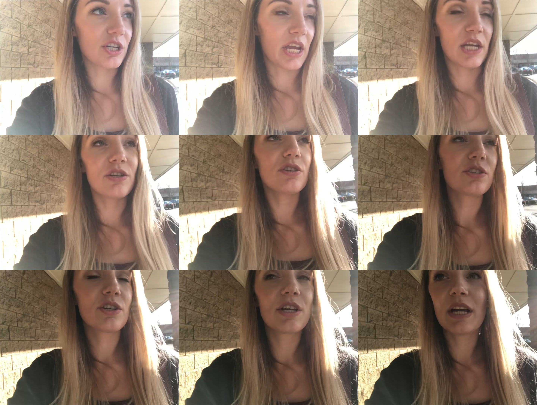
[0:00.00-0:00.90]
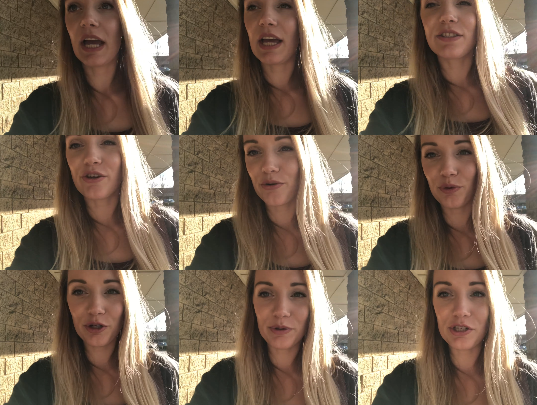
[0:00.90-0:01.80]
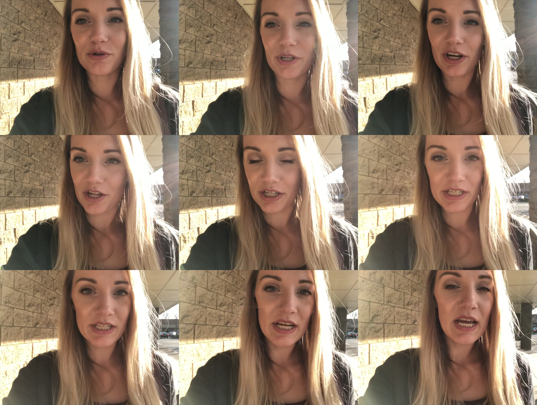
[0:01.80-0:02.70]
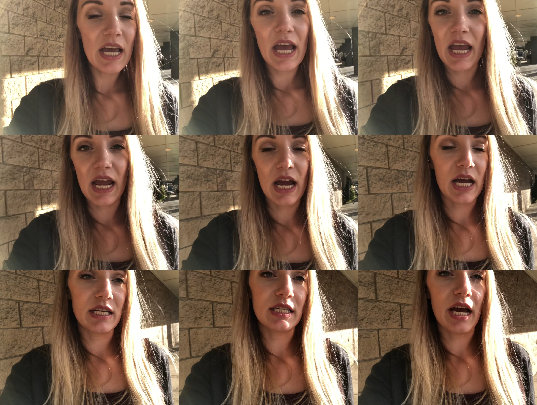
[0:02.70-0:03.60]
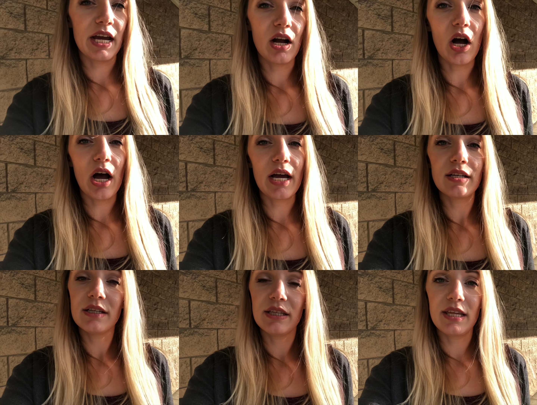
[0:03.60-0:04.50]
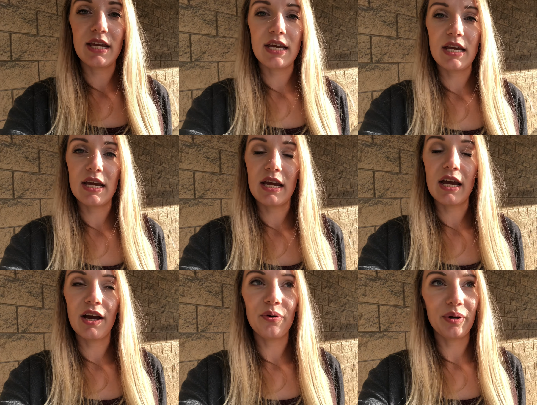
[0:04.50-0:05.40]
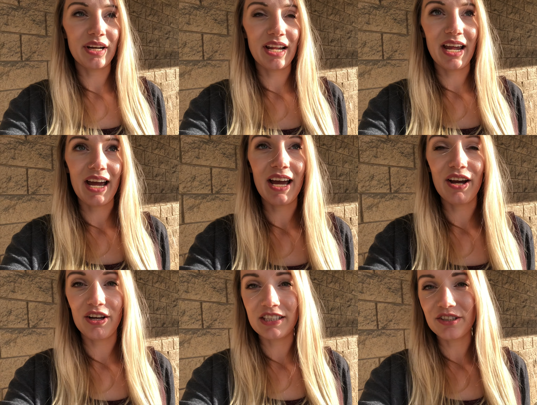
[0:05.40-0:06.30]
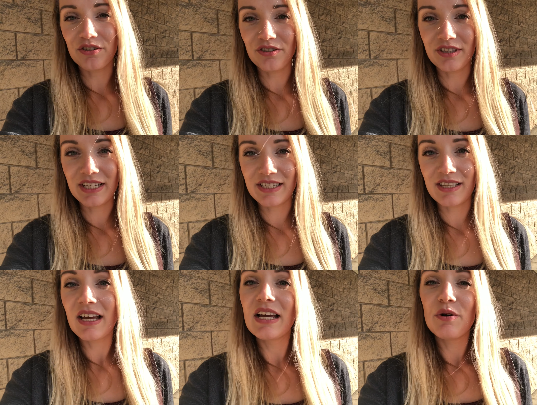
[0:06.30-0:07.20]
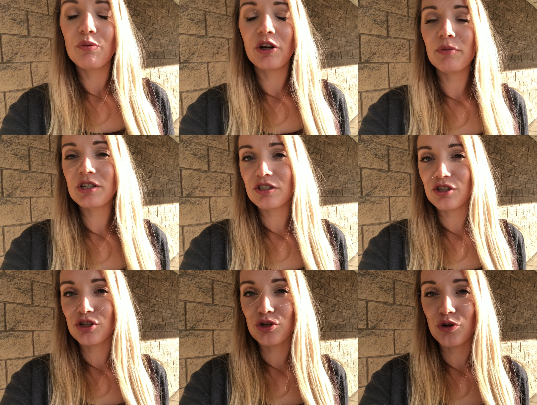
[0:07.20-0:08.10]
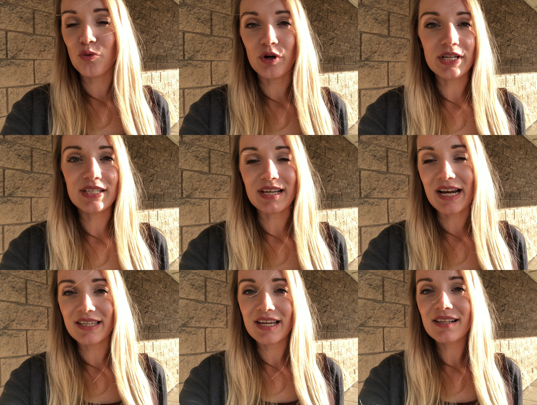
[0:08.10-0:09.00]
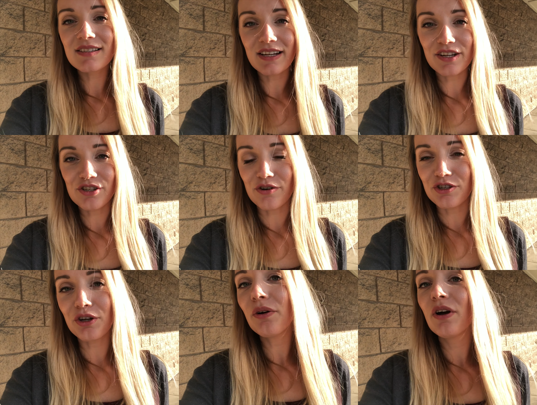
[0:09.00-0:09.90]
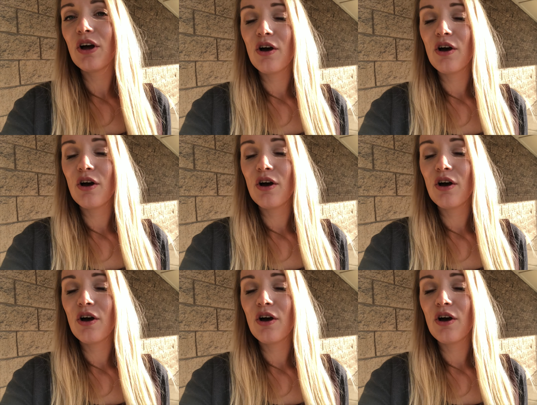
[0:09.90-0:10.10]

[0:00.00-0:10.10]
change, so pretty much $20. And I got the, what did I get? I got the little things, pretty much the 2 wood sign things that I showed you